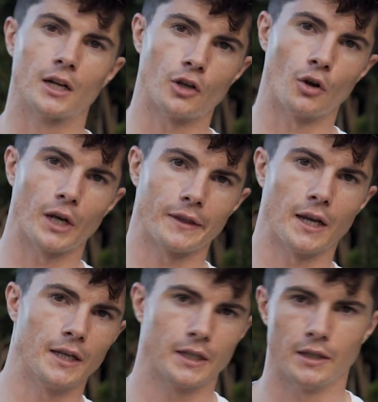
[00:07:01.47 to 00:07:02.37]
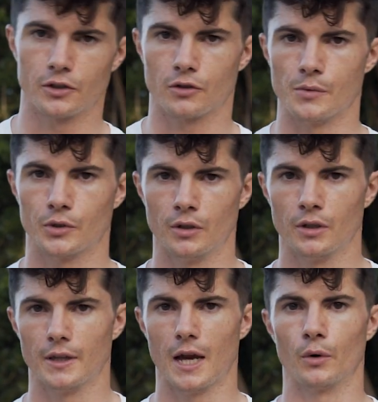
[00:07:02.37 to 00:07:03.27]
go click that link in the description.
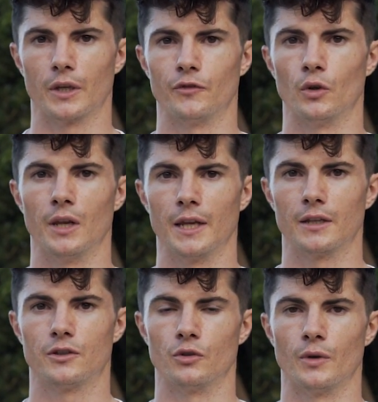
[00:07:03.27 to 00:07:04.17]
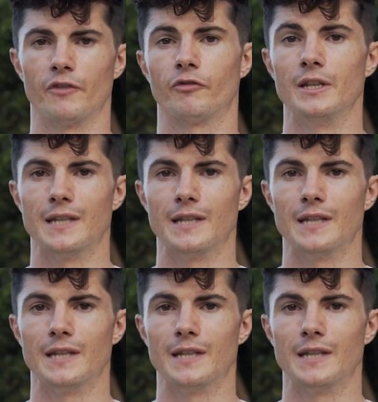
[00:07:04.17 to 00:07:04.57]
That will give you a link to a free